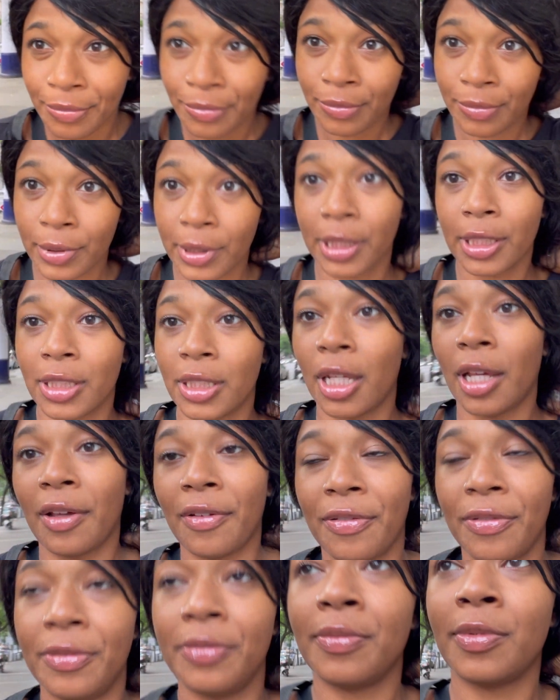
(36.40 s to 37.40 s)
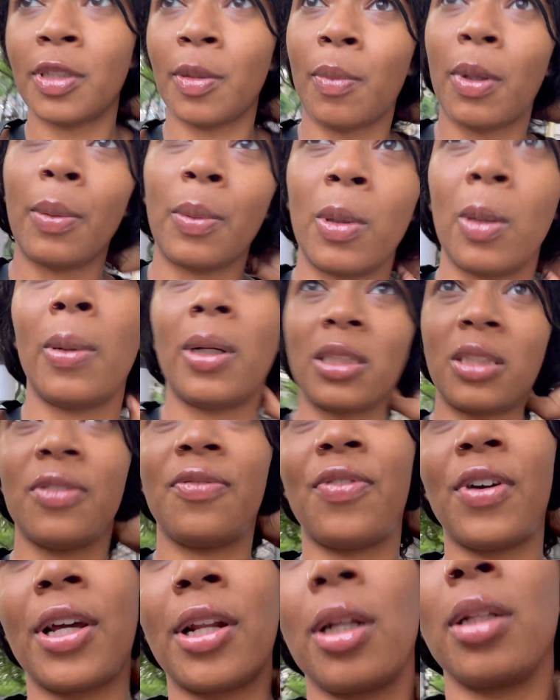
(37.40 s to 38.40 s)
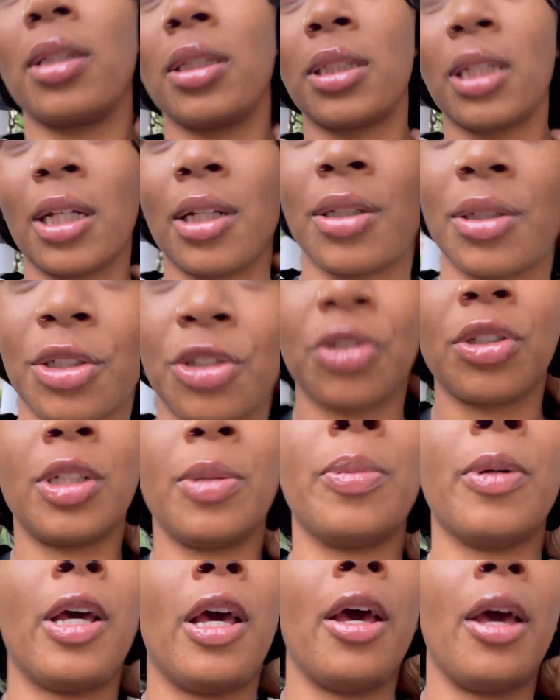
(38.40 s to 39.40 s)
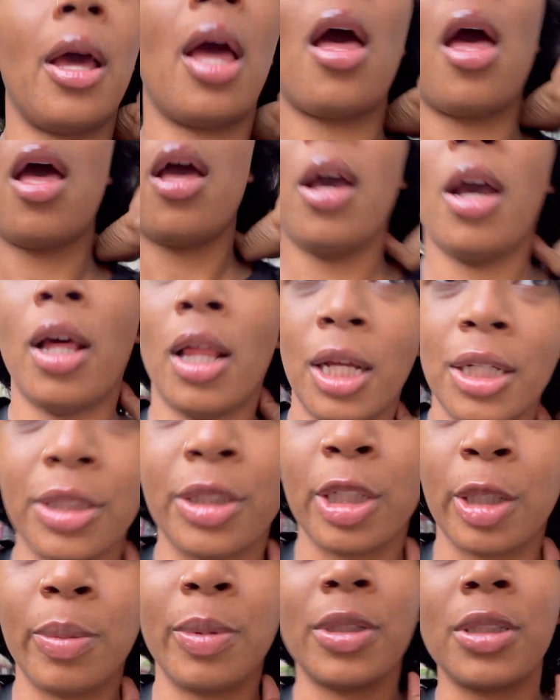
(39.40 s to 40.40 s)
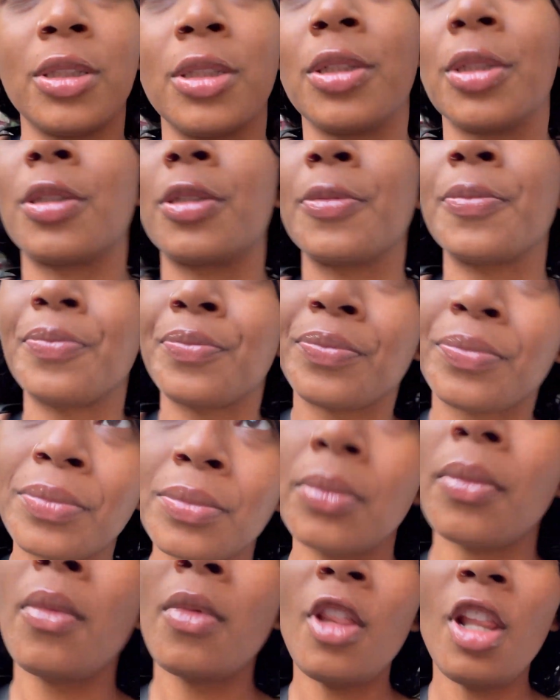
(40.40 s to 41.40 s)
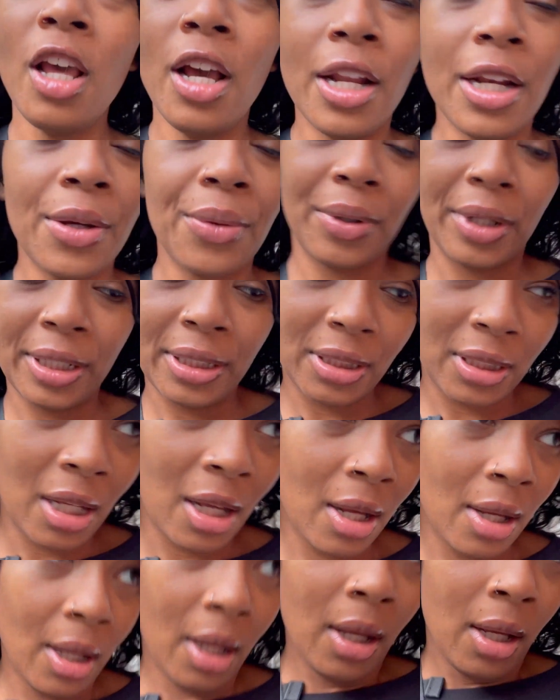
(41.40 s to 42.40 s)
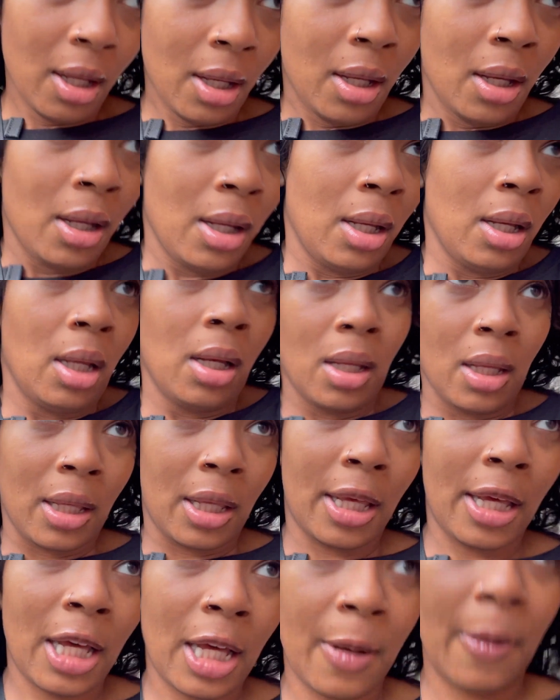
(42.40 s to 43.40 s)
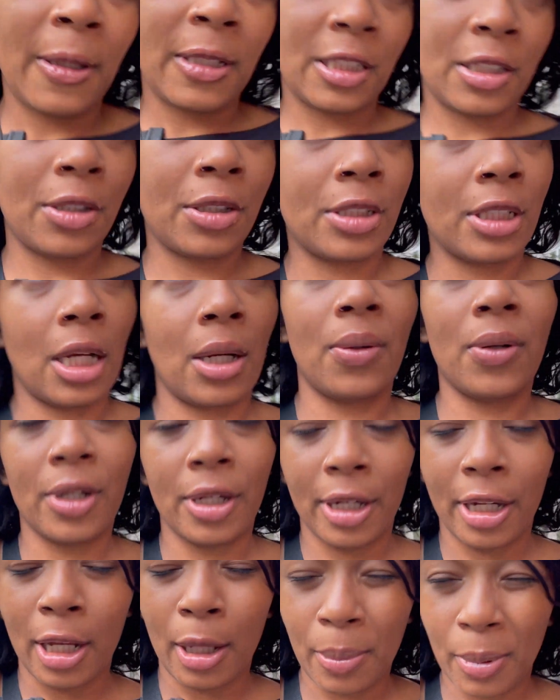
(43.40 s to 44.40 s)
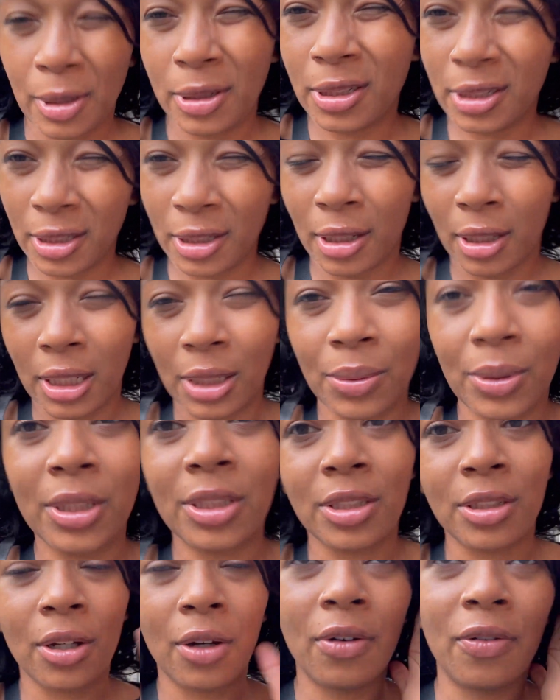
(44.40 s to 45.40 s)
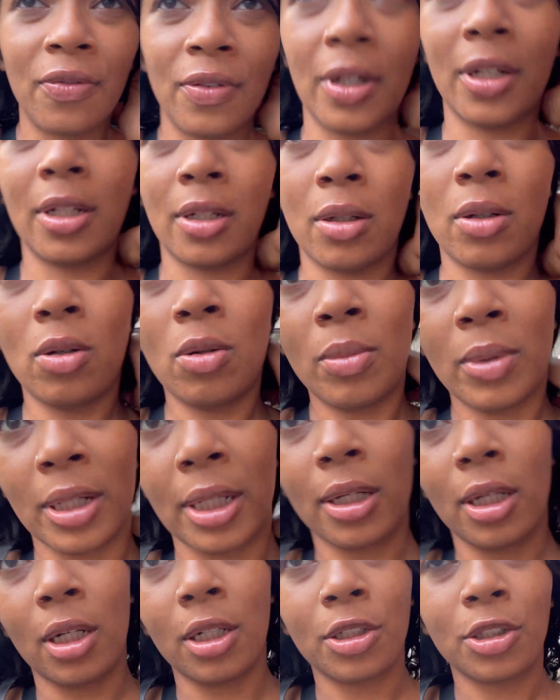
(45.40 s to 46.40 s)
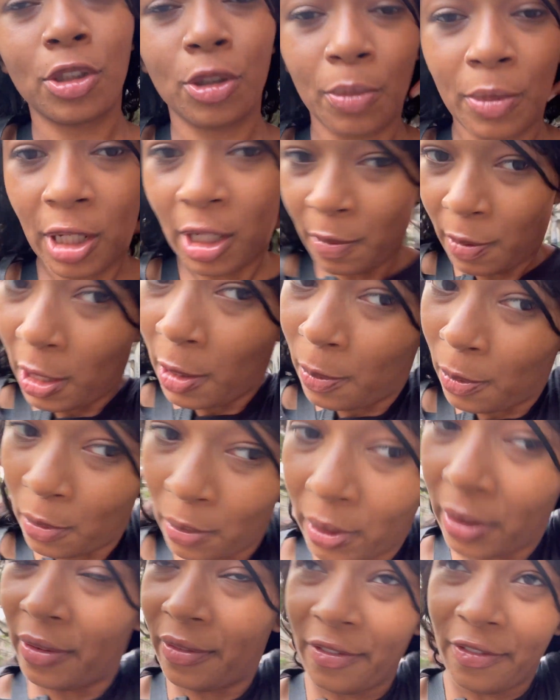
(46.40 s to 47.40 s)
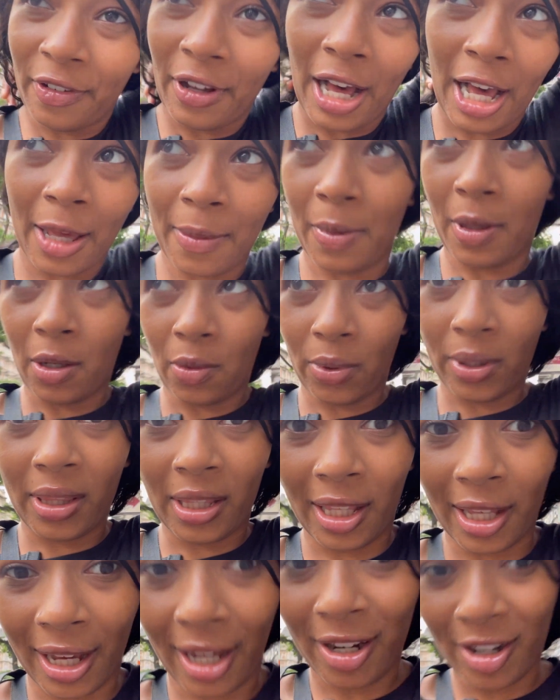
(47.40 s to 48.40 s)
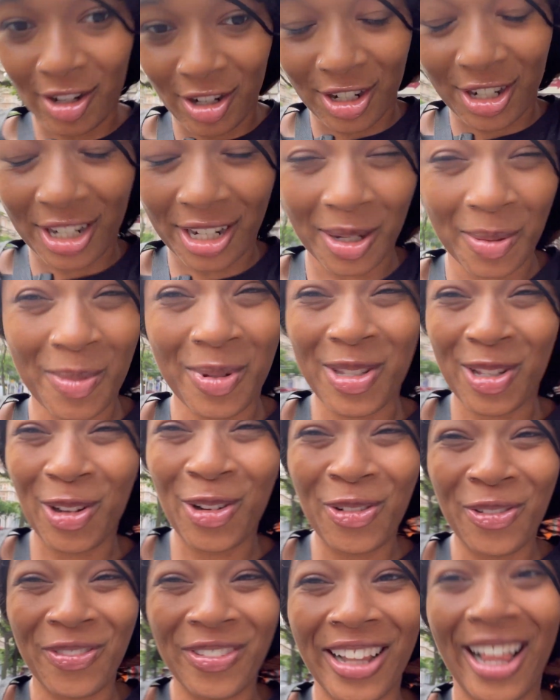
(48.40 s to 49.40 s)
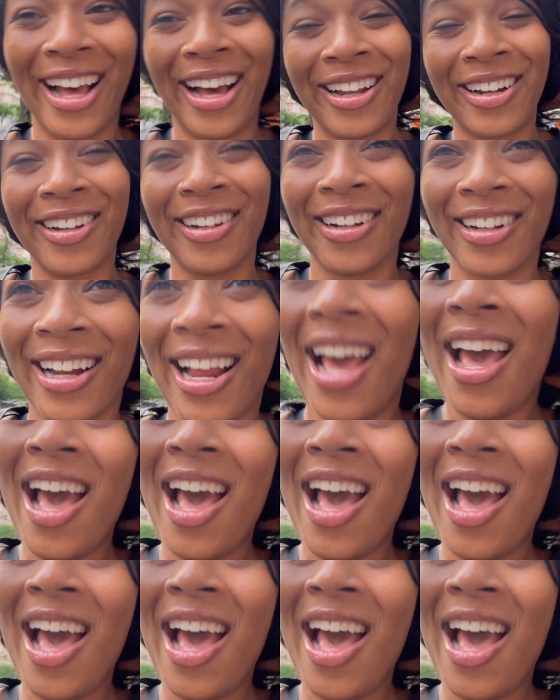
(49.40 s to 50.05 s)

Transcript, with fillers: Pretty safe. Some people are about to fight on the side of the street, but hey, that's their business. Anyways, yeah, I'm about to go shower and nap. I'll see y'all. It was so fun. Oh my gosh, so many people were vibing with the energy. I'm so flattered.